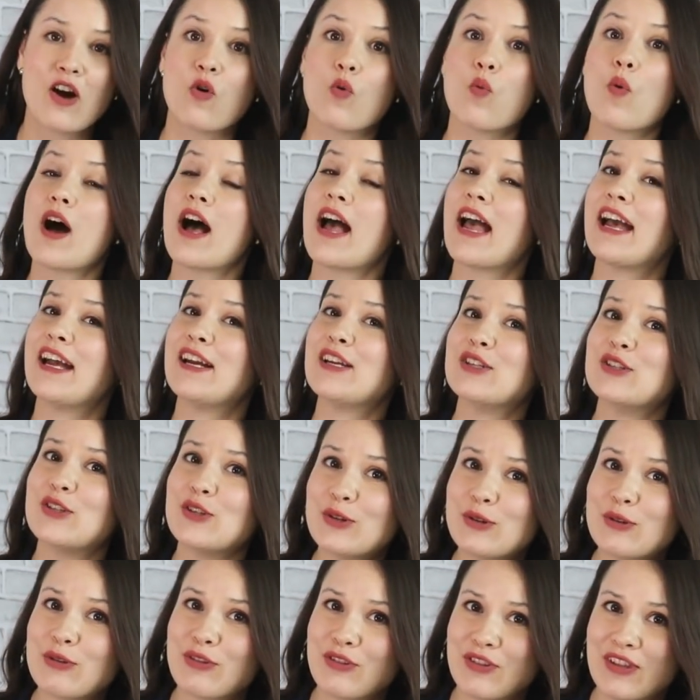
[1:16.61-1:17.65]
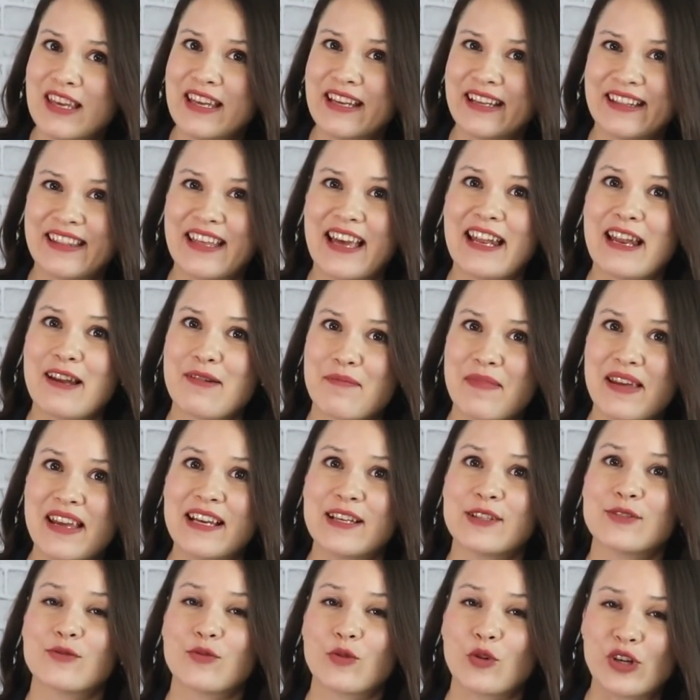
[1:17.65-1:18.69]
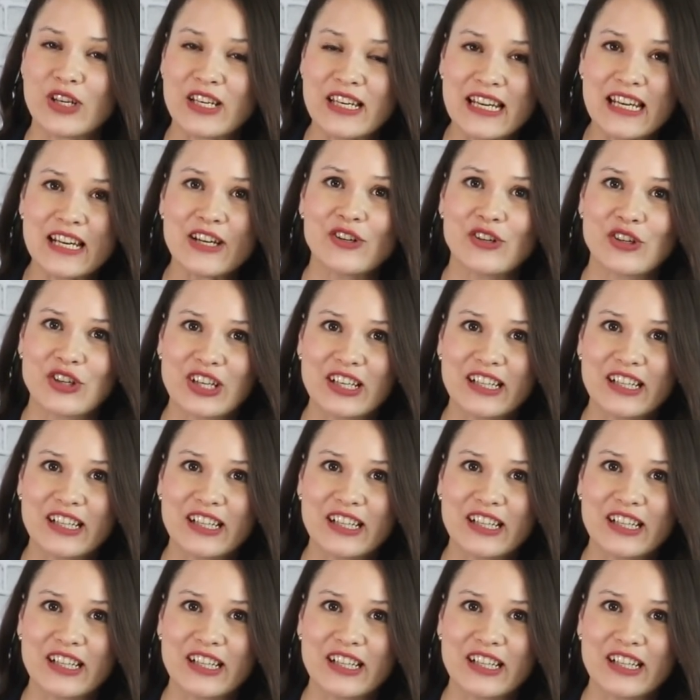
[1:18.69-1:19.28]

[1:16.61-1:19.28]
why I do think that it makes for neater,